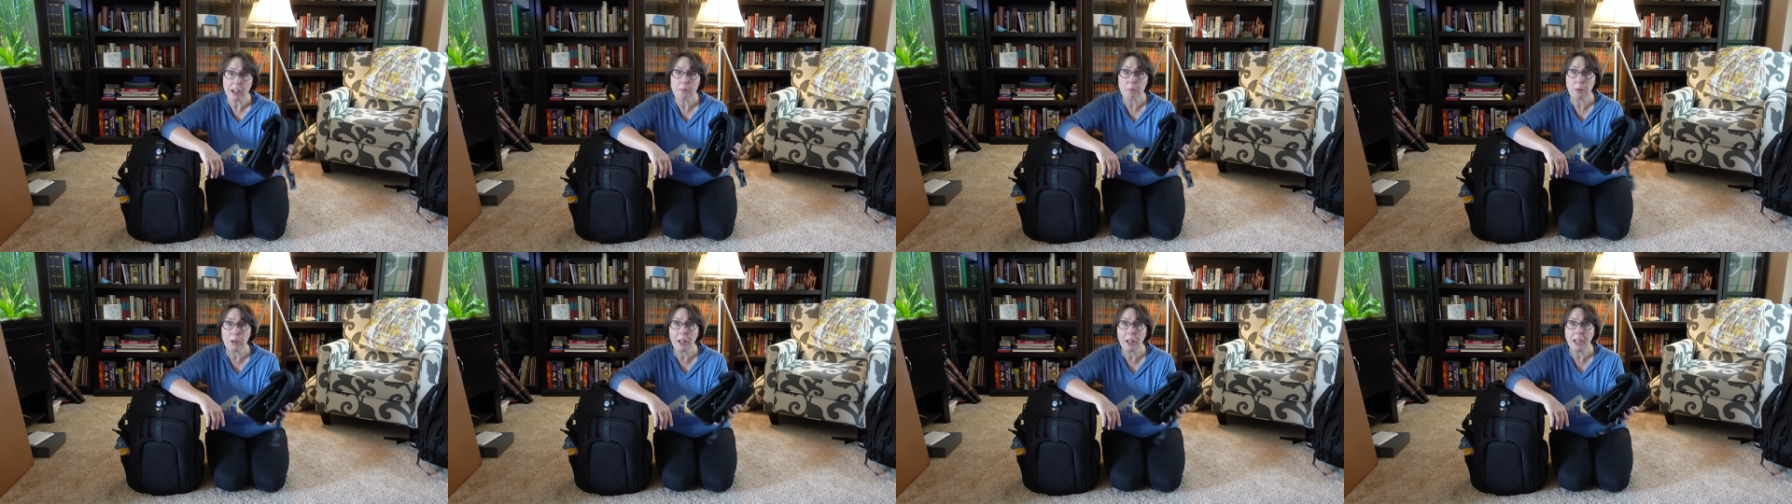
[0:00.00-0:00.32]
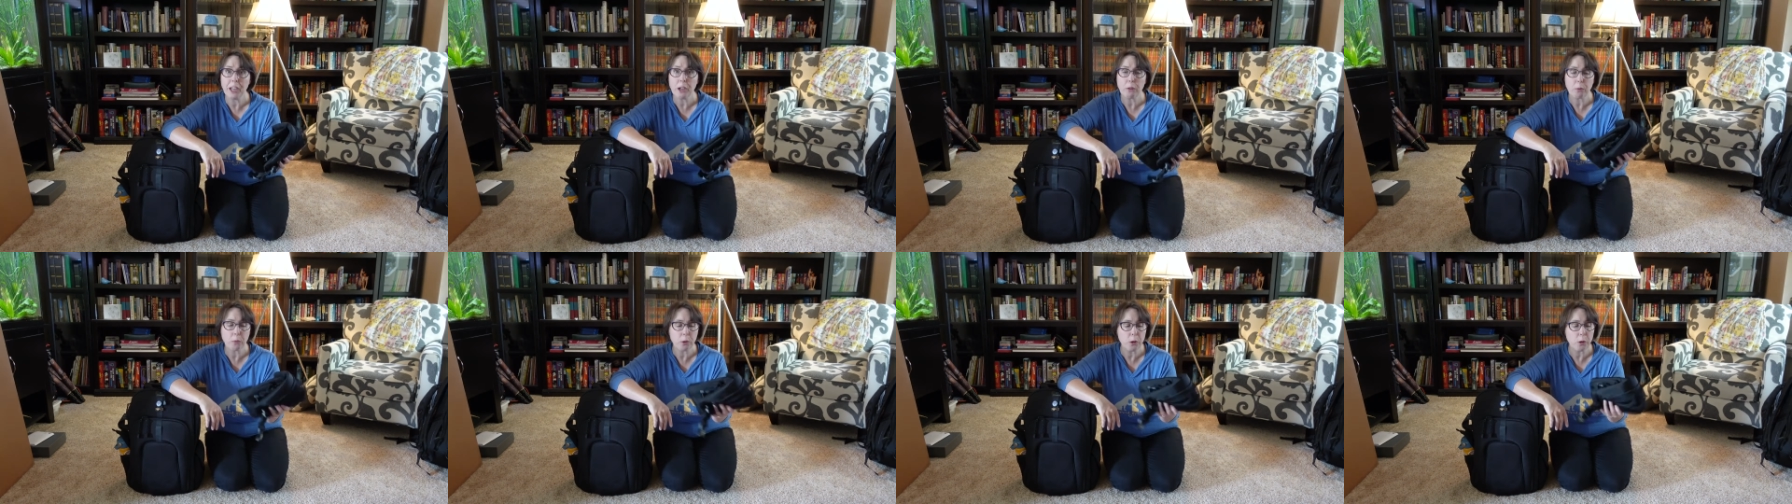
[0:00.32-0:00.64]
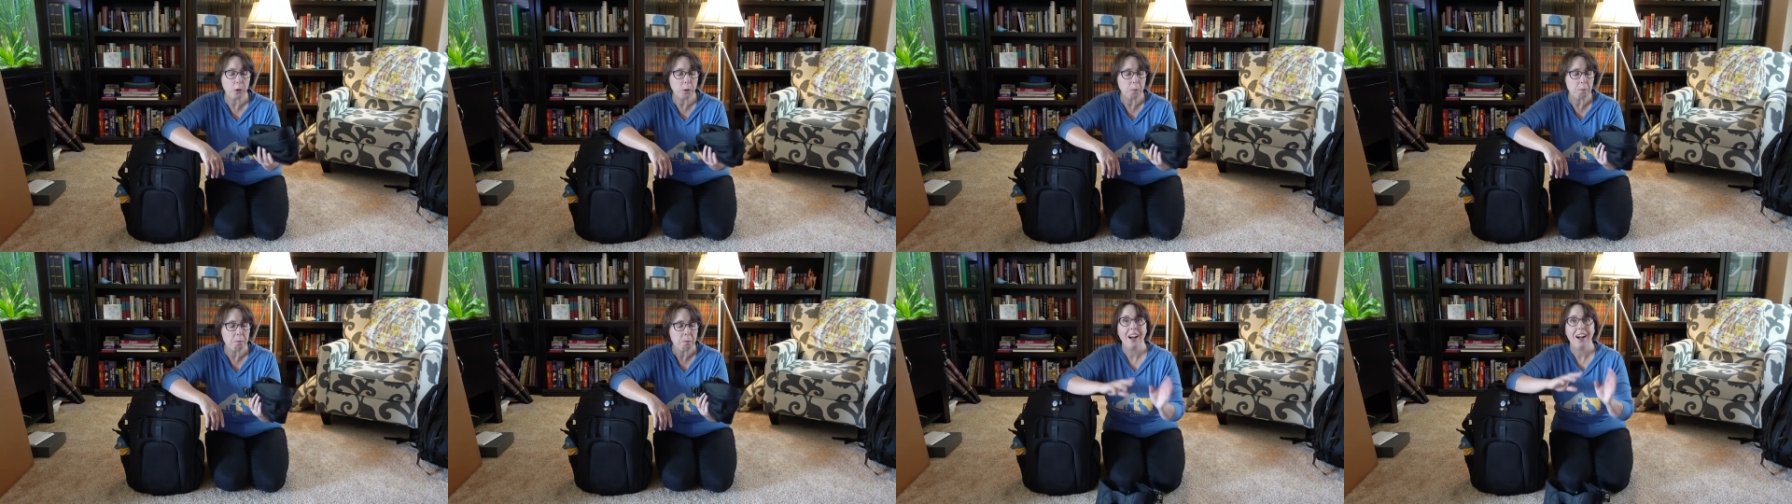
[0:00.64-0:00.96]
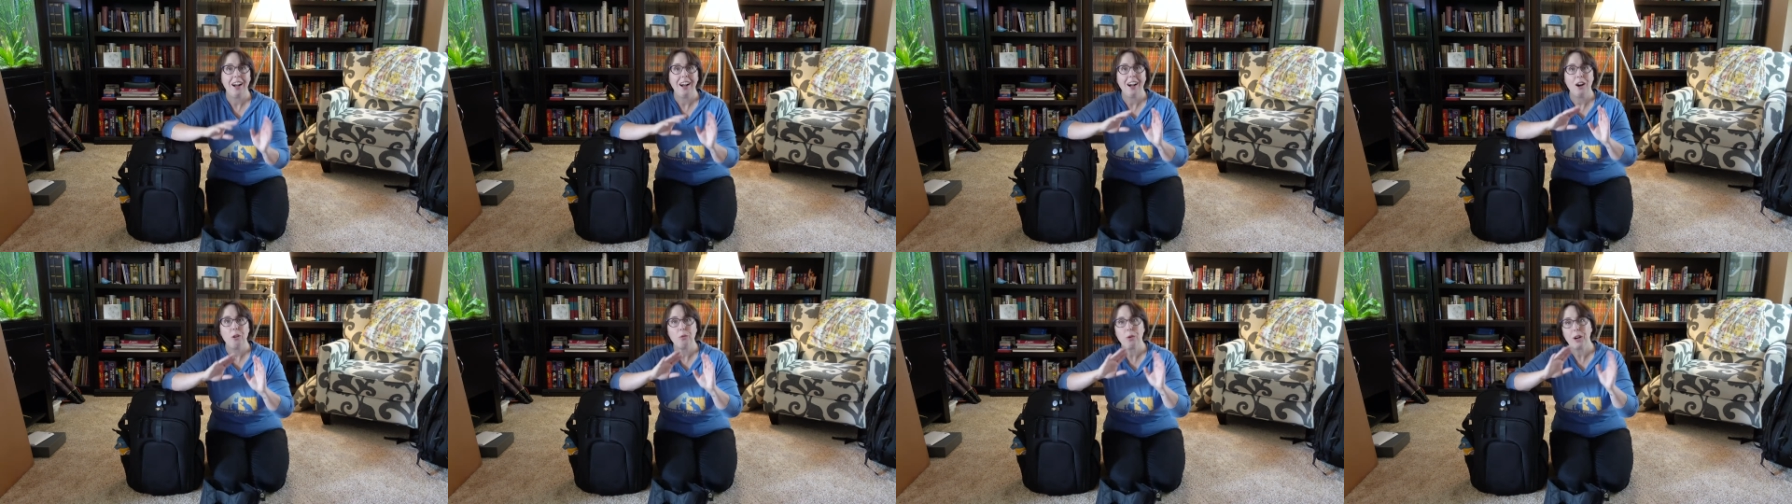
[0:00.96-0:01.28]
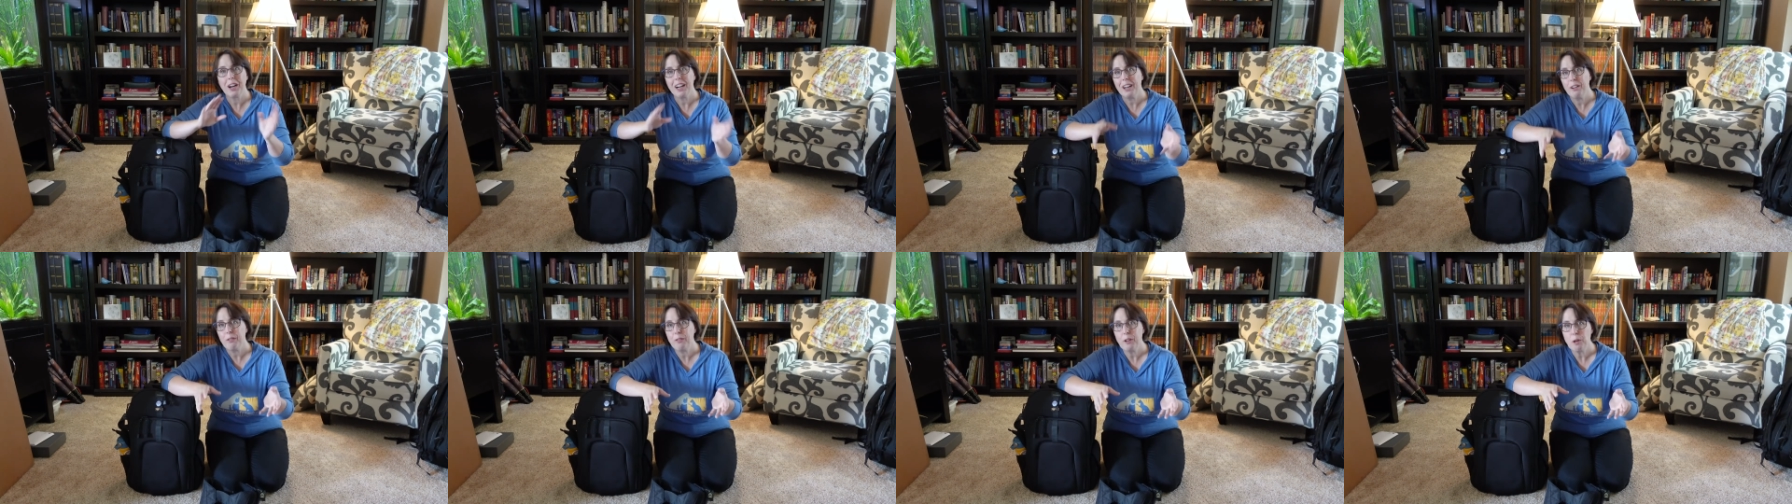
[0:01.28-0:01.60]
have plenty of room. Uh, we're
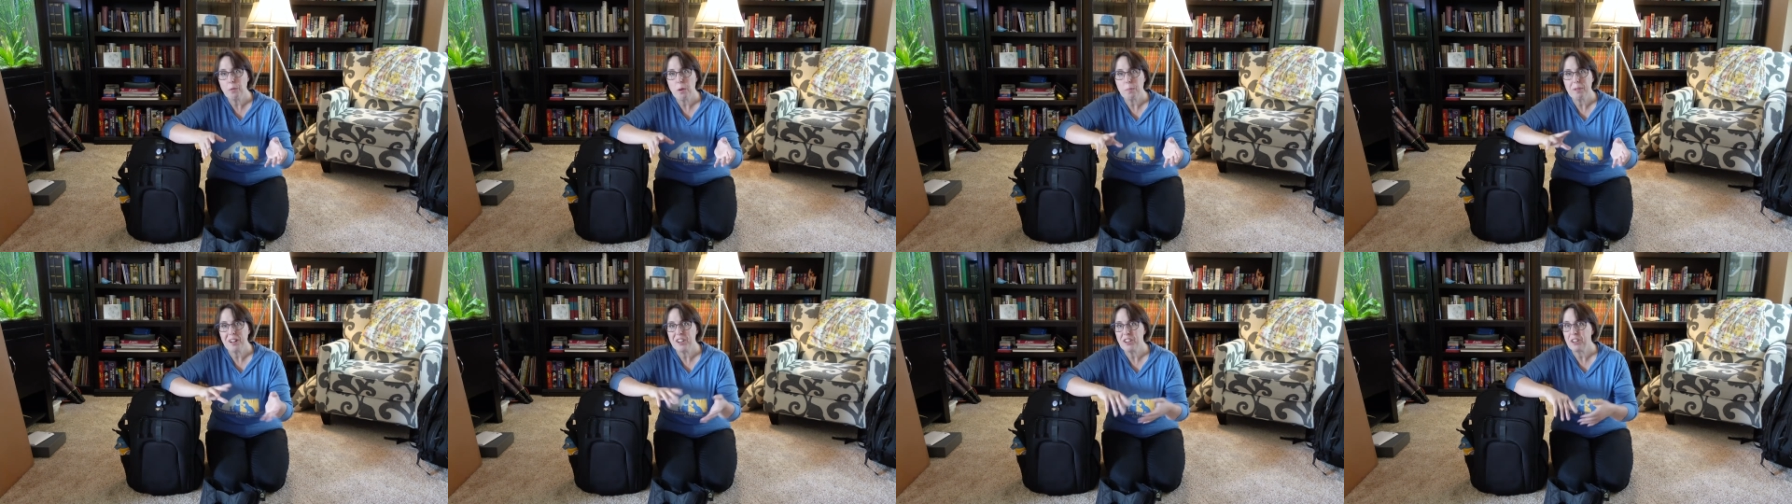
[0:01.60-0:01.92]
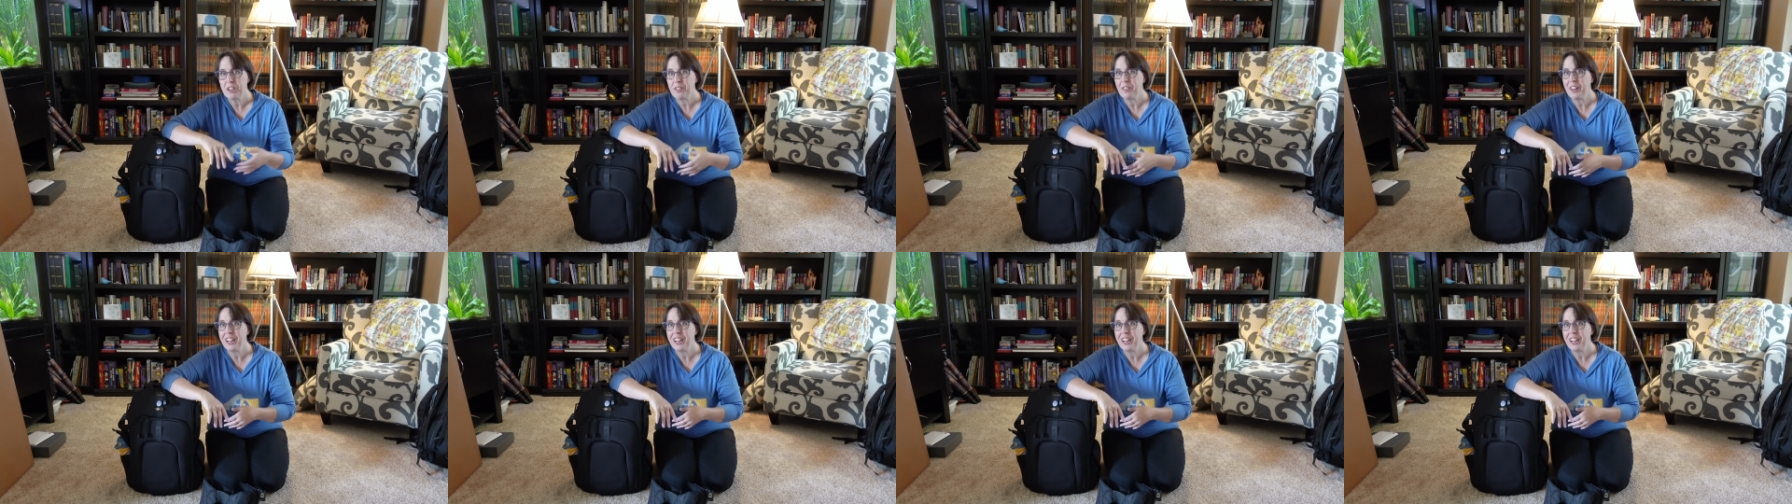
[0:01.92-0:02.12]
going to film a bunch of